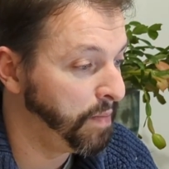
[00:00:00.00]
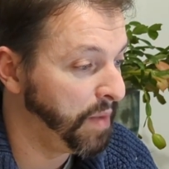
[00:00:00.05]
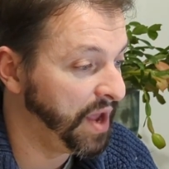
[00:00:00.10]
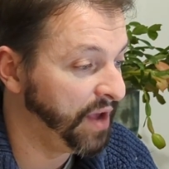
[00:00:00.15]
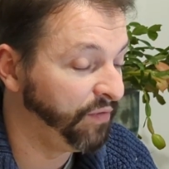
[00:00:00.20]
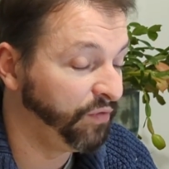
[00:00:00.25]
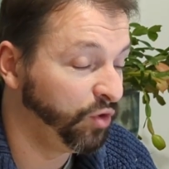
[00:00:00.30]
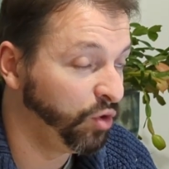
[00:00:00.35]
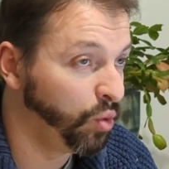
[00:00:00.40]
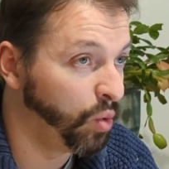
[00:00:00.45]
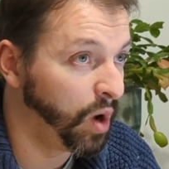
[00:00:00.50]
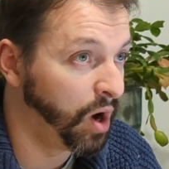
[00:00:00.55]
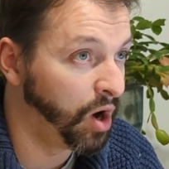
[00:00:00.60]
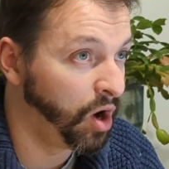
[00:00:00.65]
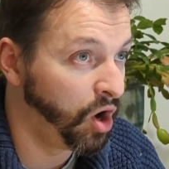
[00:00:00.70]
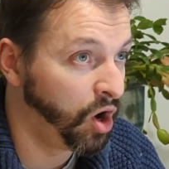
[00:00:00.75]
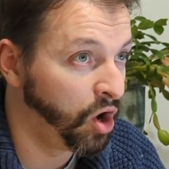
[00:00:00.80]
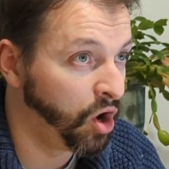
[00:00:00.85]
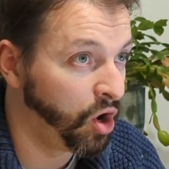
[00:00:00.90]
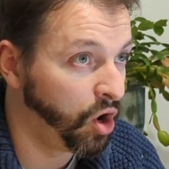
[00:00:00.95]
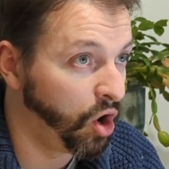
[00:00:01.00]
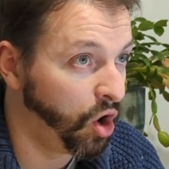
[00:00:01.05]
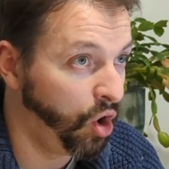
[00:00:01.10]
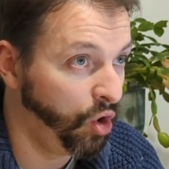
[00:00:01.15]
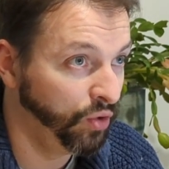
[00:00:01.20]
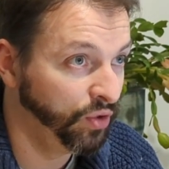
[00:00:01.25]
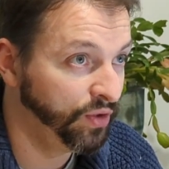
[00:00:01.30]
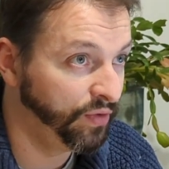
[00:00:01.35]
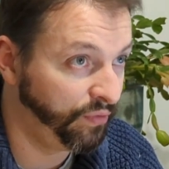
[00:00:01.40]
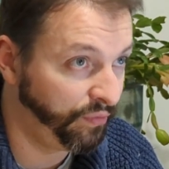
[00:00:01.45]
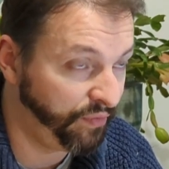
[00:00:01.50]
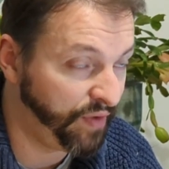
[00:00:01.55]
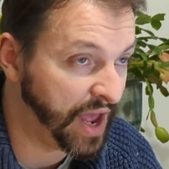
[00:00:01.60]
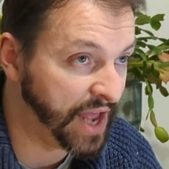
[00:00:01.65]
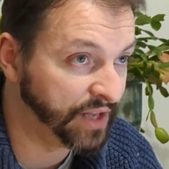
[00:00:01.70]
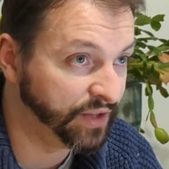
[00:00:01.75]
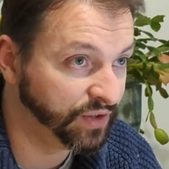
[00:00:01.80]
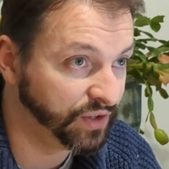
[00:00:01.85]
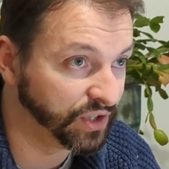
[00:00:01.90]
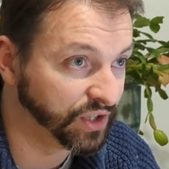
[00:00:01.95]
if you are on the
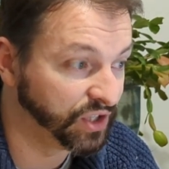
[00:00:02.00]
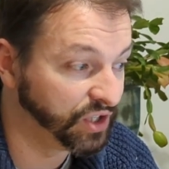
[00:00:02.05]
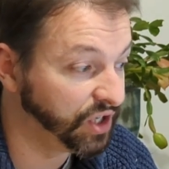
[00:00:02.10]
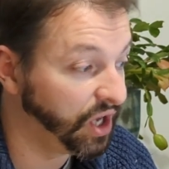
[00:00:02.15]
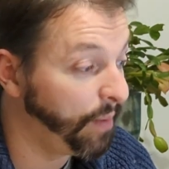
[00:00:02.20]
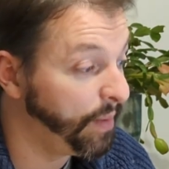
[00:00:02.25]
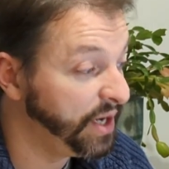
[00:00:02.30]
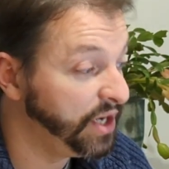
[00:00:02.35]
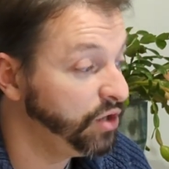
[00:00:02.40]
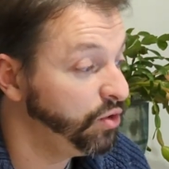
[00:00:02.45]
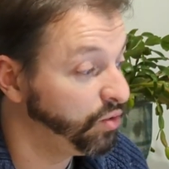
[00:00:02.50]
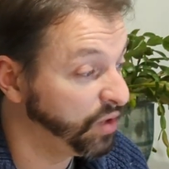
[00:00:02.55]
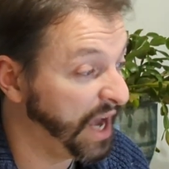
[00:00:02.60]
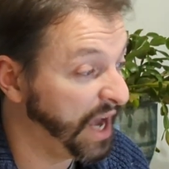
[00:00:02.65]
fence, I mean, you